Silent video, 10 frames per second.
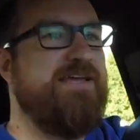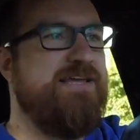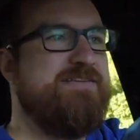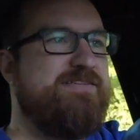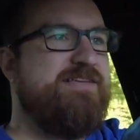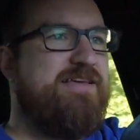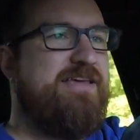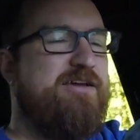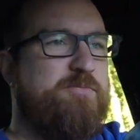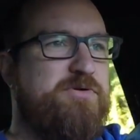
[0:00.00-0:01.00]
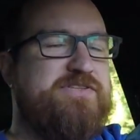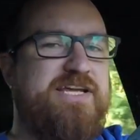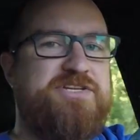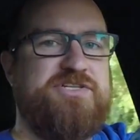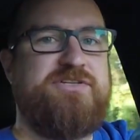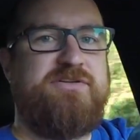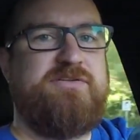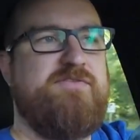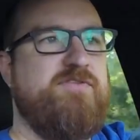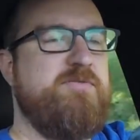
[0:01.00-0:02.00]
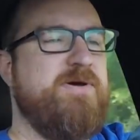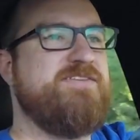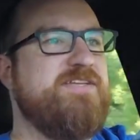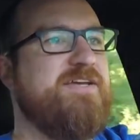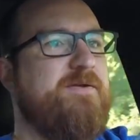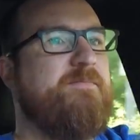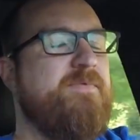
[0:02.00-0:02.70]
is EcoBoost engine from the Mustang,